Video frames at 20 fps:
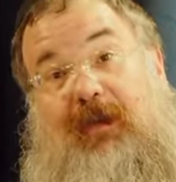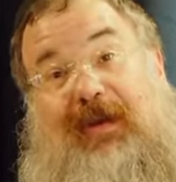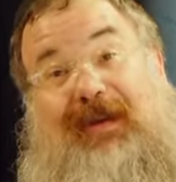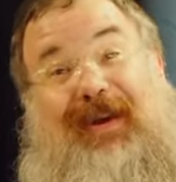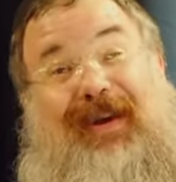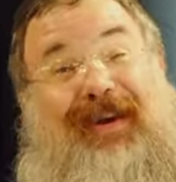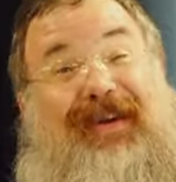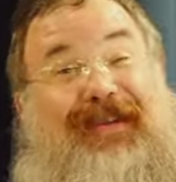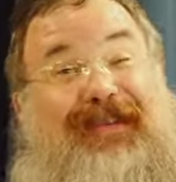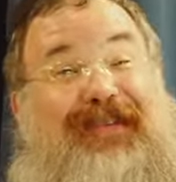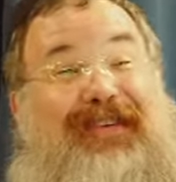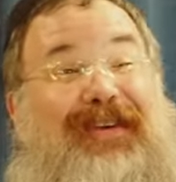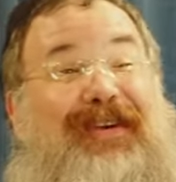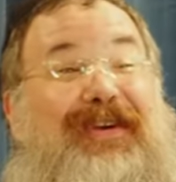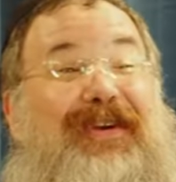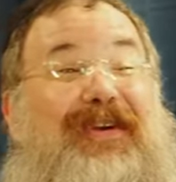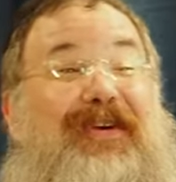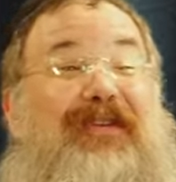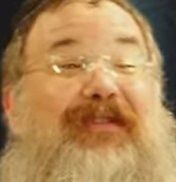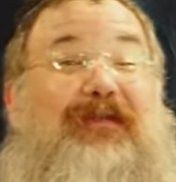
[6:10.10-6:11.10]
because
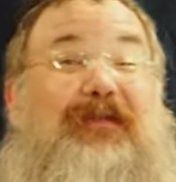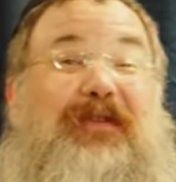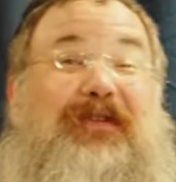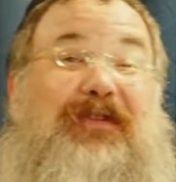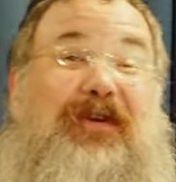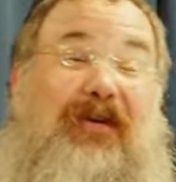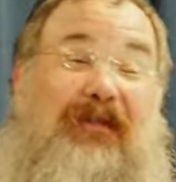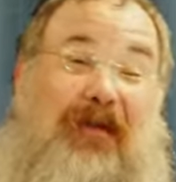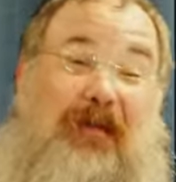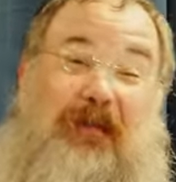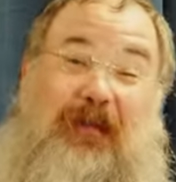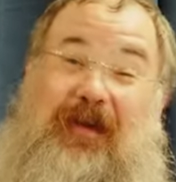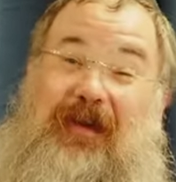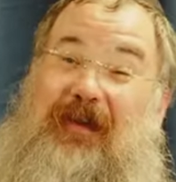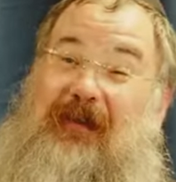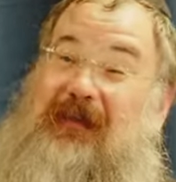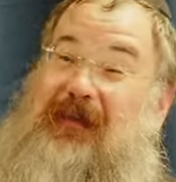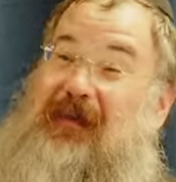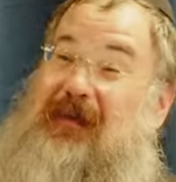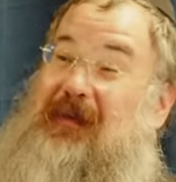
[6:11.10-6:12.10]
from a Torah point
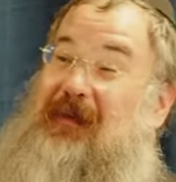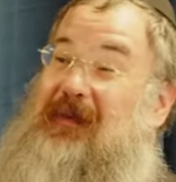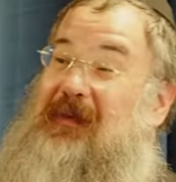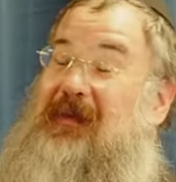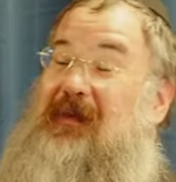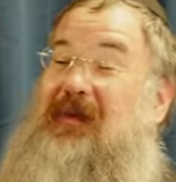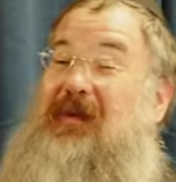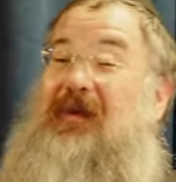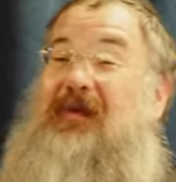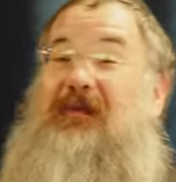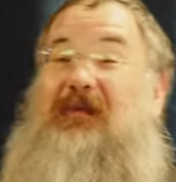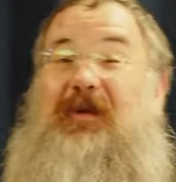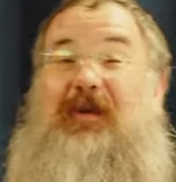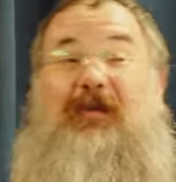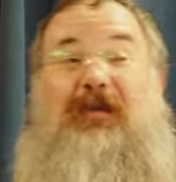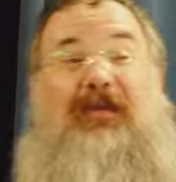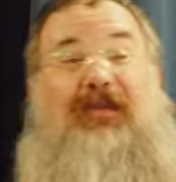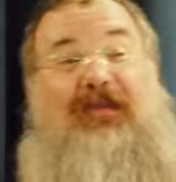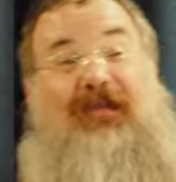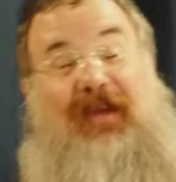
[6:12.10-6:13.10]
of view, we
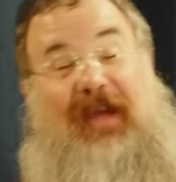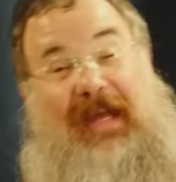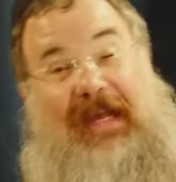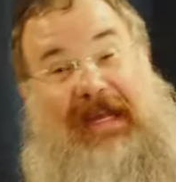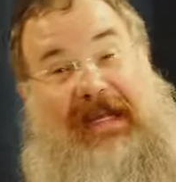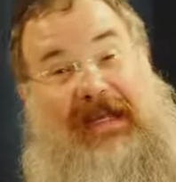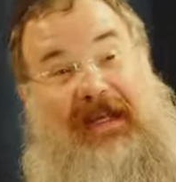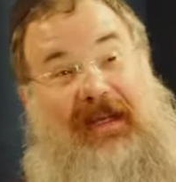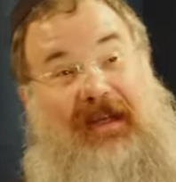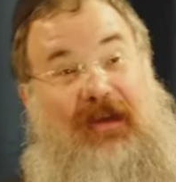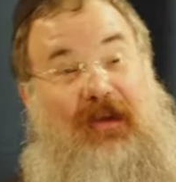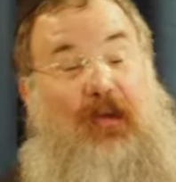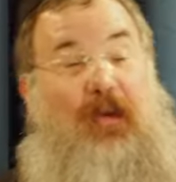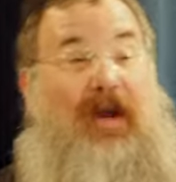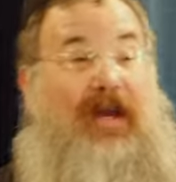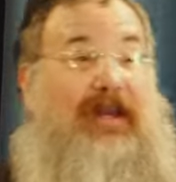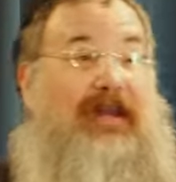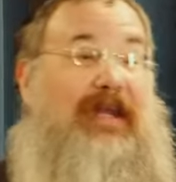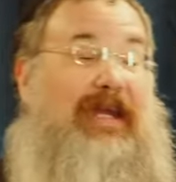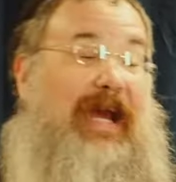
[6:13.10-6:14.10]
would say
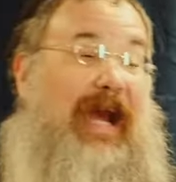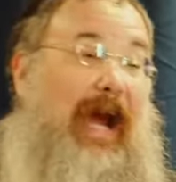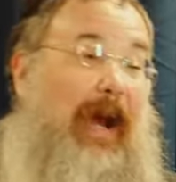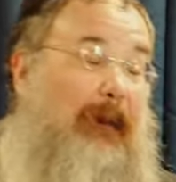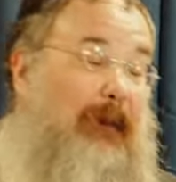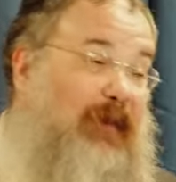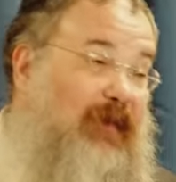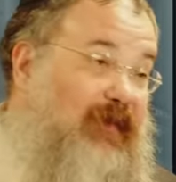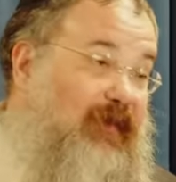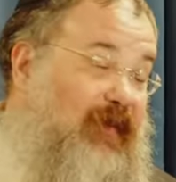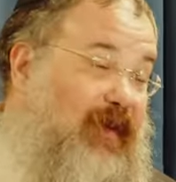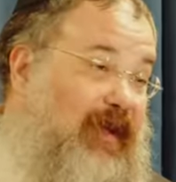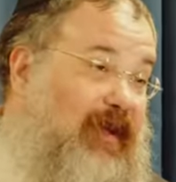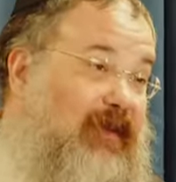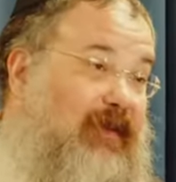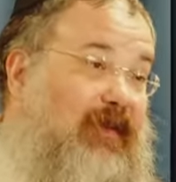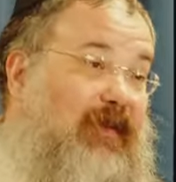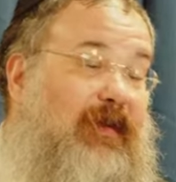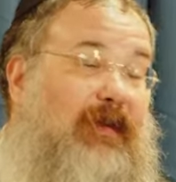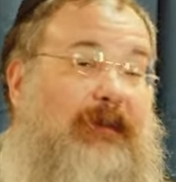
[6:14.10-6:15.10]
quite the
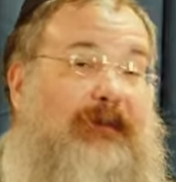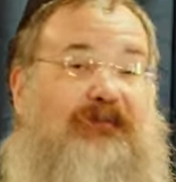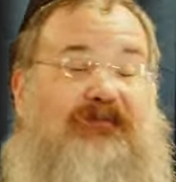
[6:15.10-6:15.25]
opposite